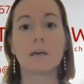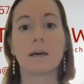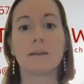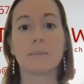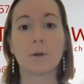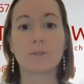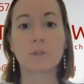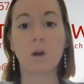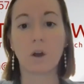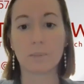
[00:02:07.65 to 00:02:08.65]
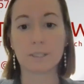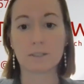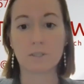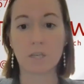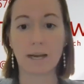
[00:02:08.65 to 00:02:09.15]
The most
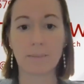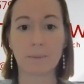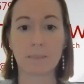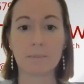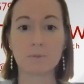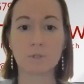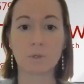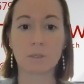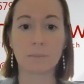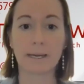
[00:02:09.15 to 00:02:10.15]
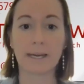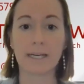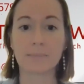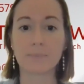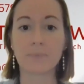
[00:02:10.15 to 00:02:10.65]
common type that people talk about